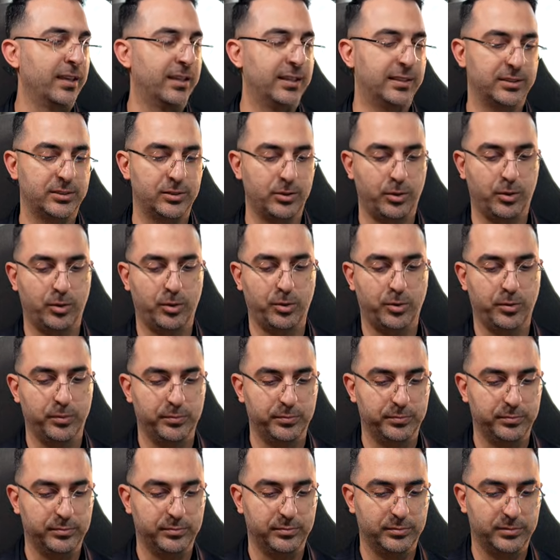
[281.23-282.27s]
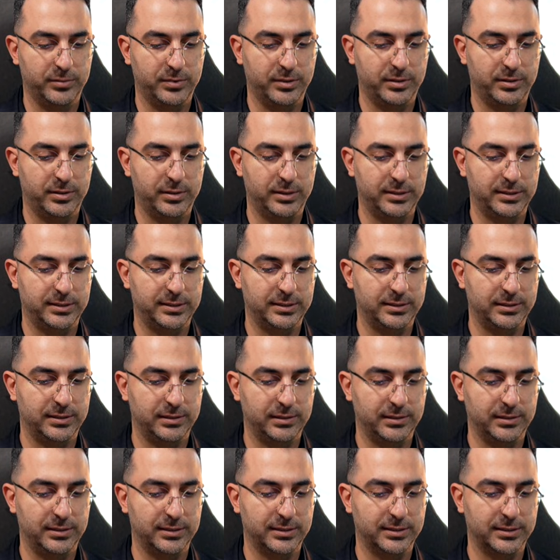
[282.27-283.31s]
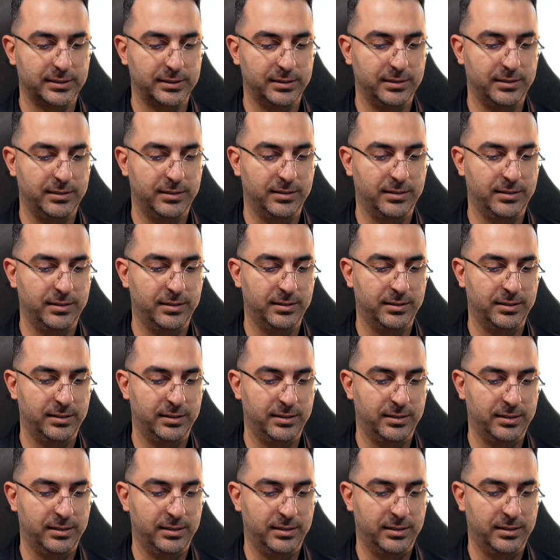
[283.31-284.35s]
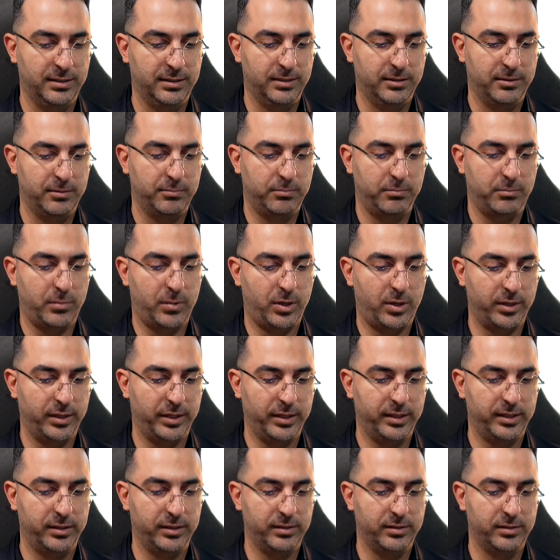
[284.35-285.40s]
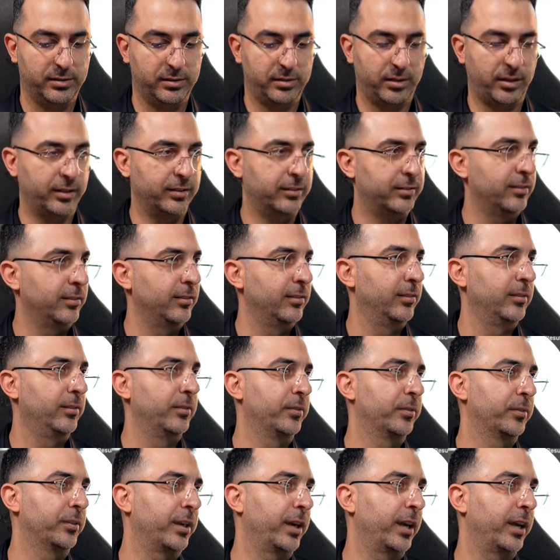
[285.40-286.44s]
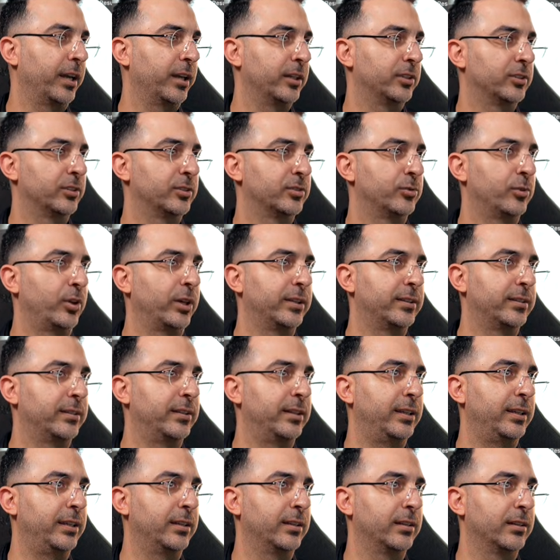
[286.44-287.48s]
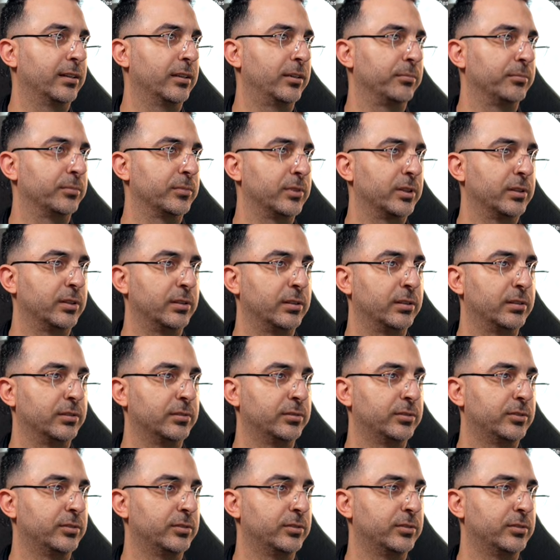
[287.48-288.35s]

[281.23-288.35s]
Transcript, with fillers: So this is my title. Okay, I just write it here. I'm gonna